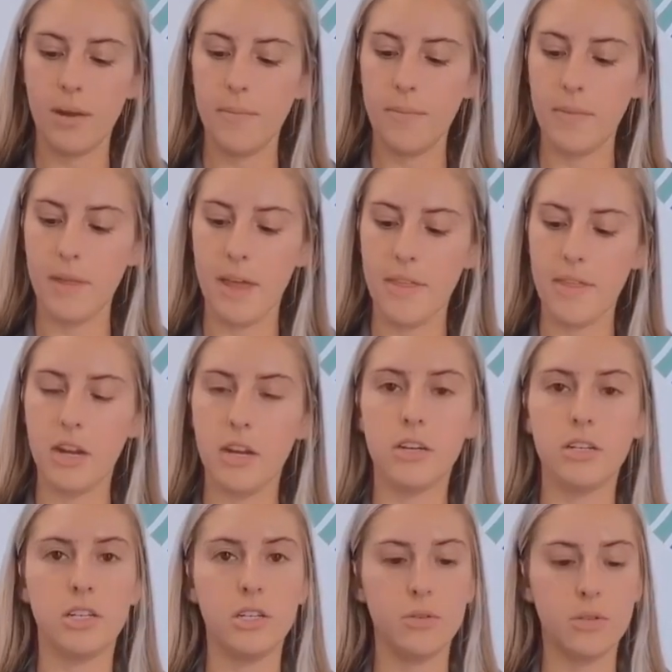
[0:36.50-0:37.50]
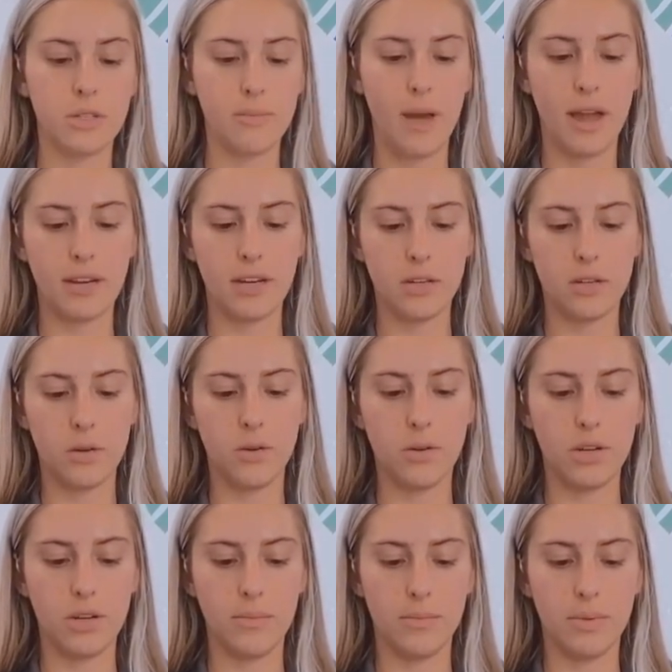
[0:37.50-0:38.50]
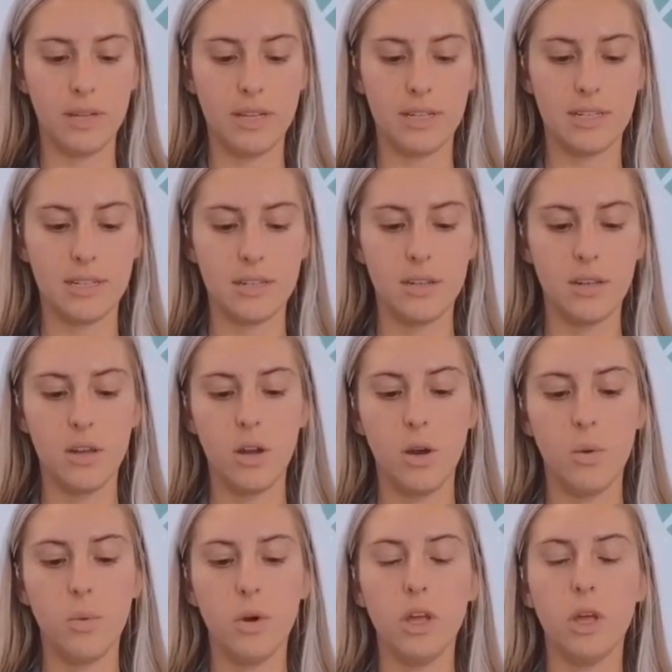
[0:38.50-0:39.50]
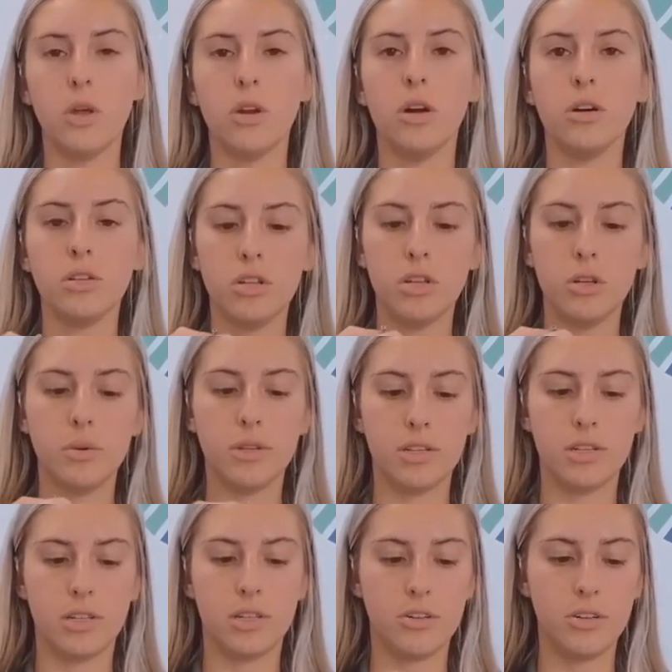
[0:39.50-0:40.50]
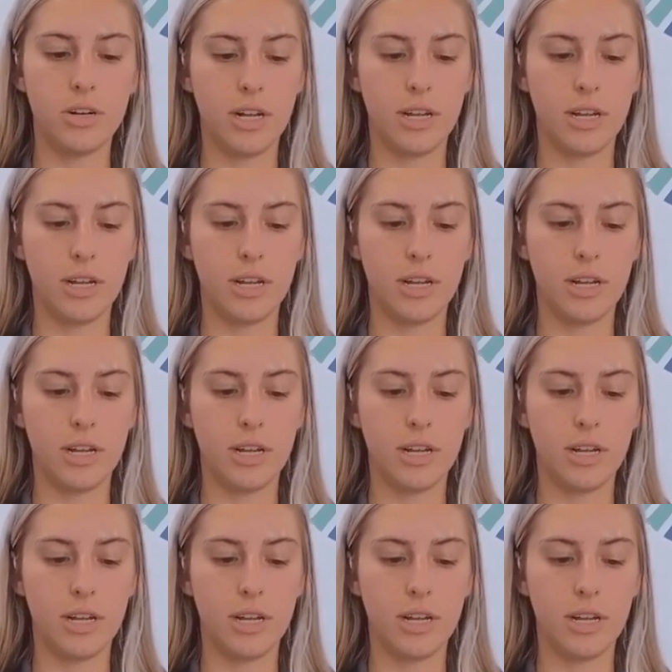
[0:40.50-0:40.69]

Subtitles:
and then you just use the magnet to hold it in place. What you can also do on this string